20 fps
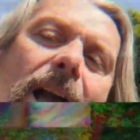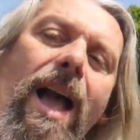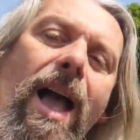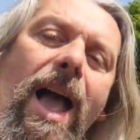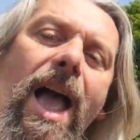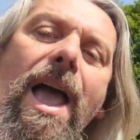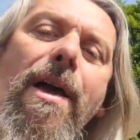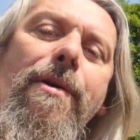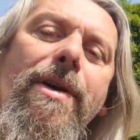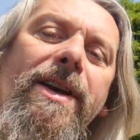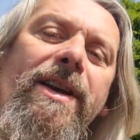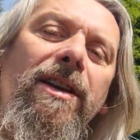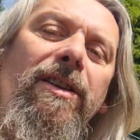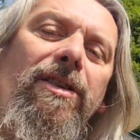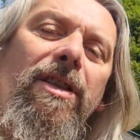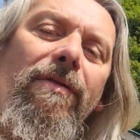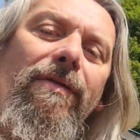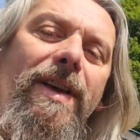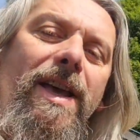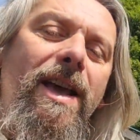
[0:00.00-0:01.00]
Eric is
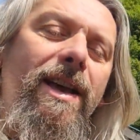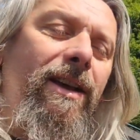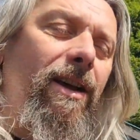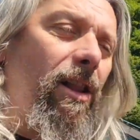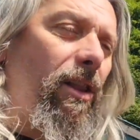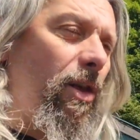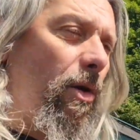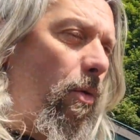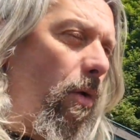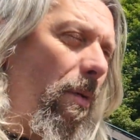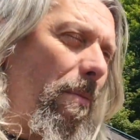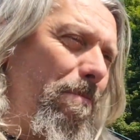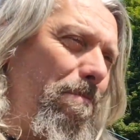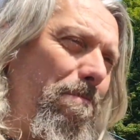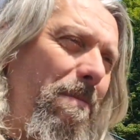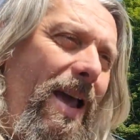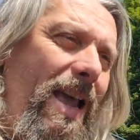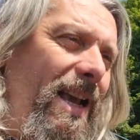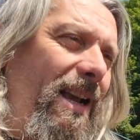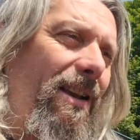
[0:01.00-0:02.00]
the vehicle that will
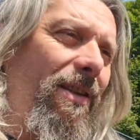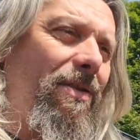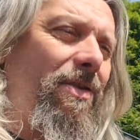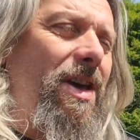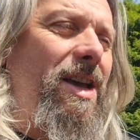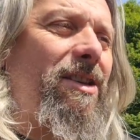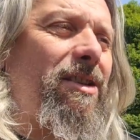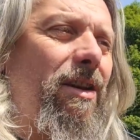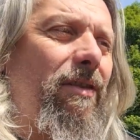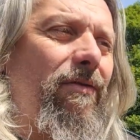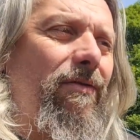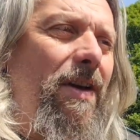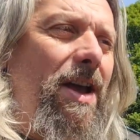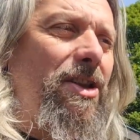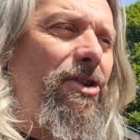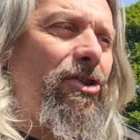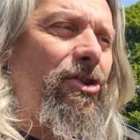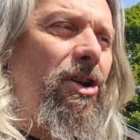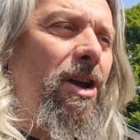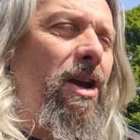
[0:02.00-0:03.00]
make this
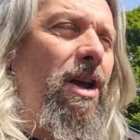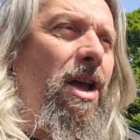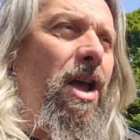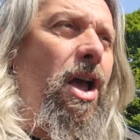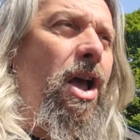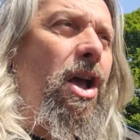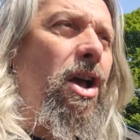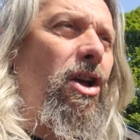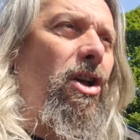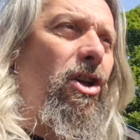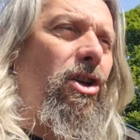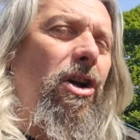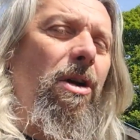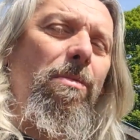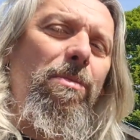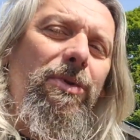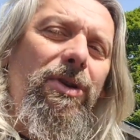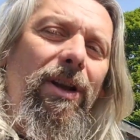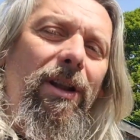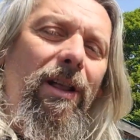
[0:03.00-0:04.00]
adventure
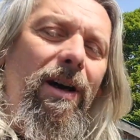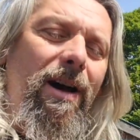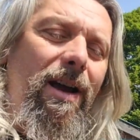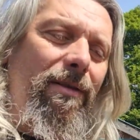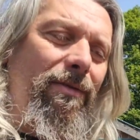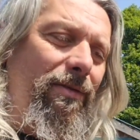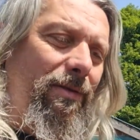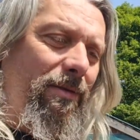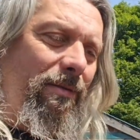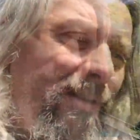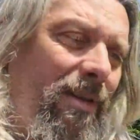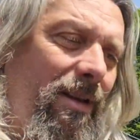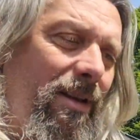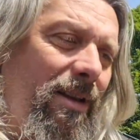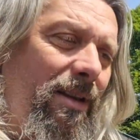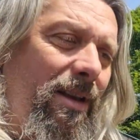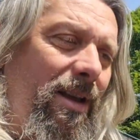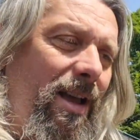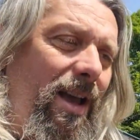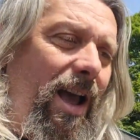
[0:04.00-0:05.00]
come to life.
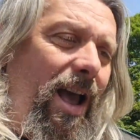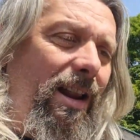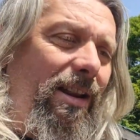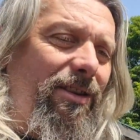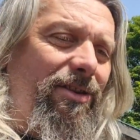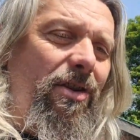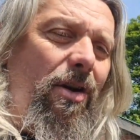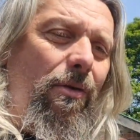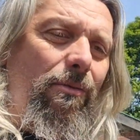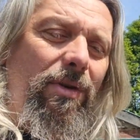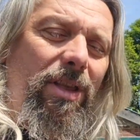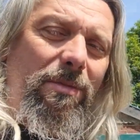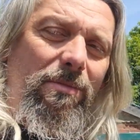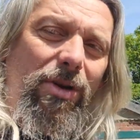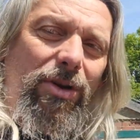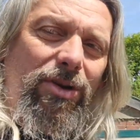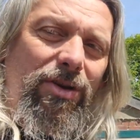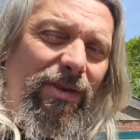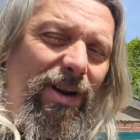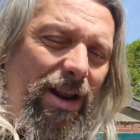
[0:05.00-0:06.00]
And it's not really
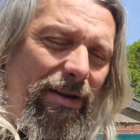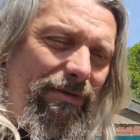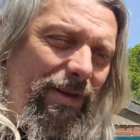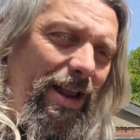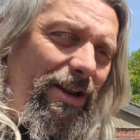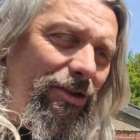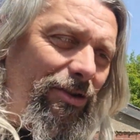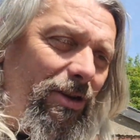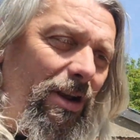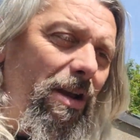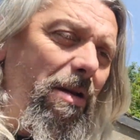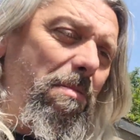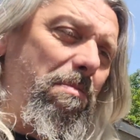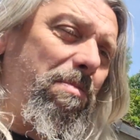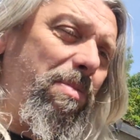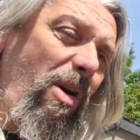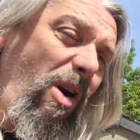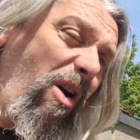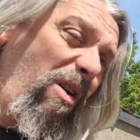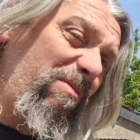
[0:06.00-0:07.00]
much of an adventure,
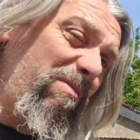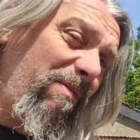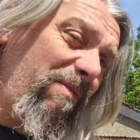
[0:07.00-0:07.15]
but